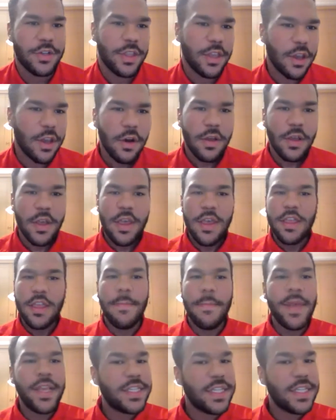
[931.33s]
The
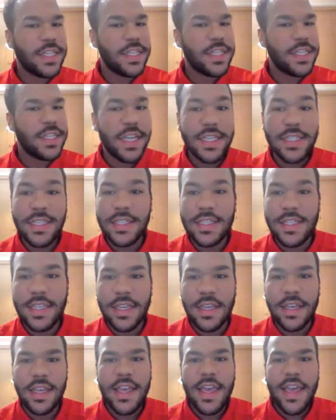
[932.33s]
mission isn't
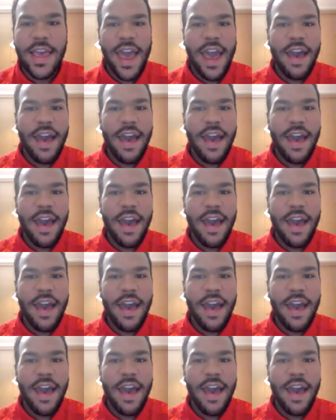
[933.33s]
to